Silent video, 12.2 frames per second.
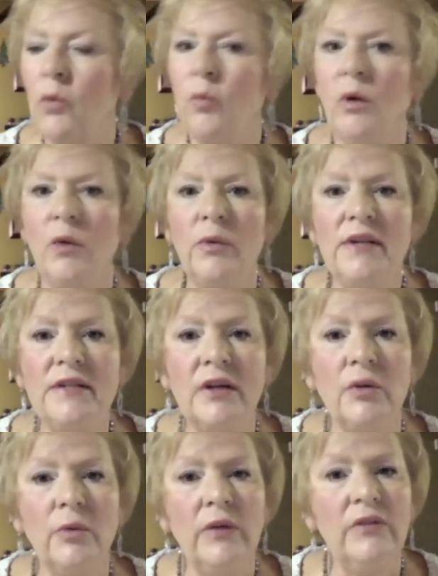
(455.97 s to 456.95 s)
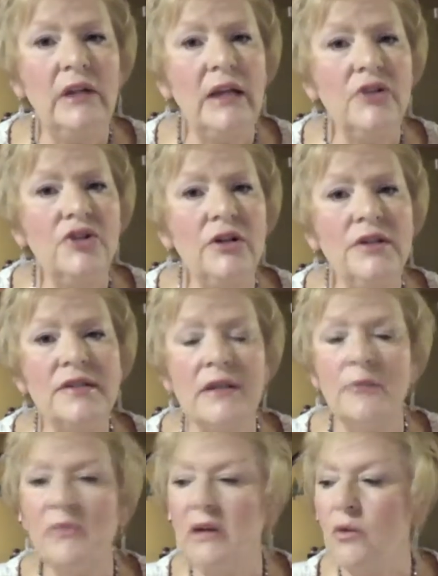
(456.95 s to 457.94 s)
Well, we said a revelation is
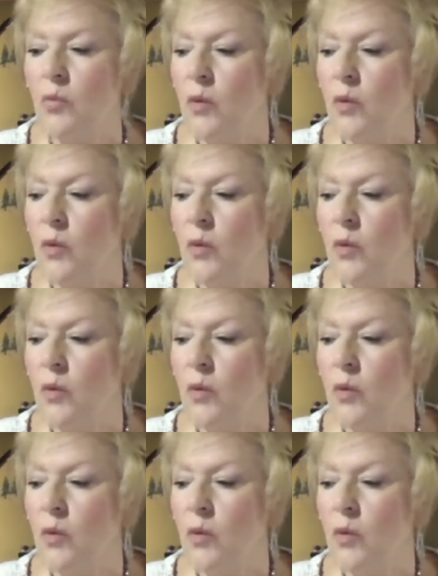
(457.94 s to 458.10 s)
something